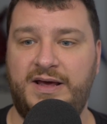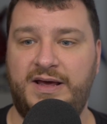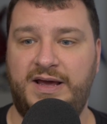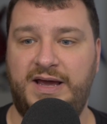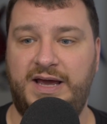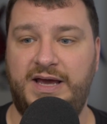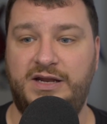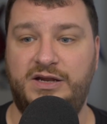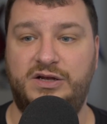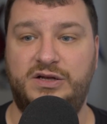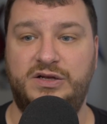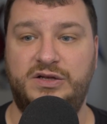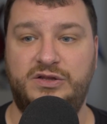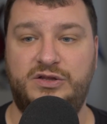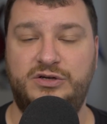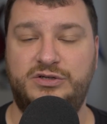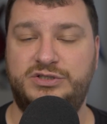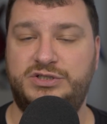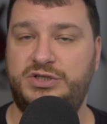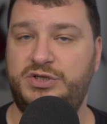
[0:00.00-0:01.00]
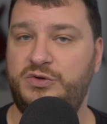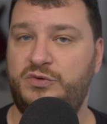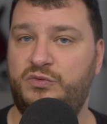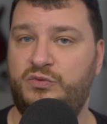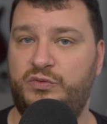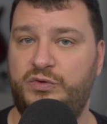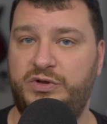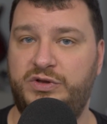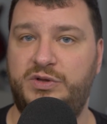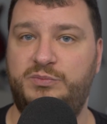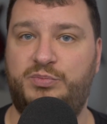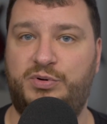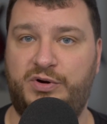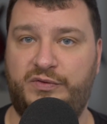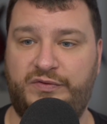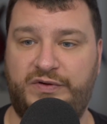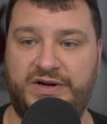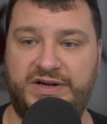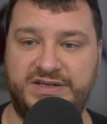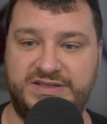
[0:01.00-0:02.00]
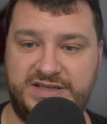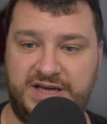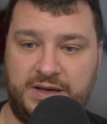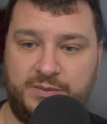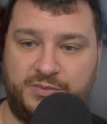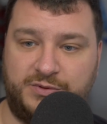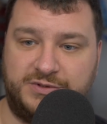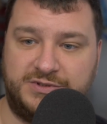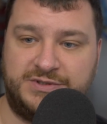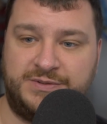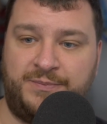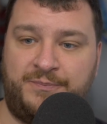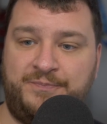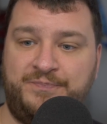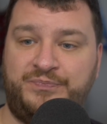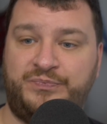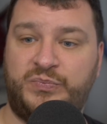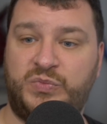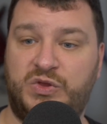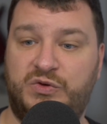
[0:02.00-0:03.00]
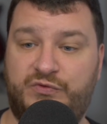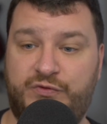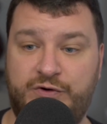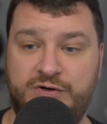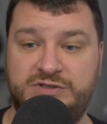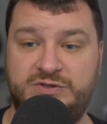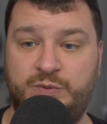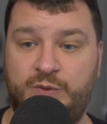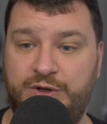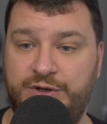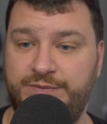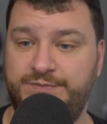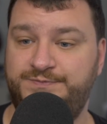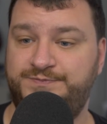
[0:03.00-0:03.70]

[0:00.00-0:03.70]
And there's two really perfect examples. The first one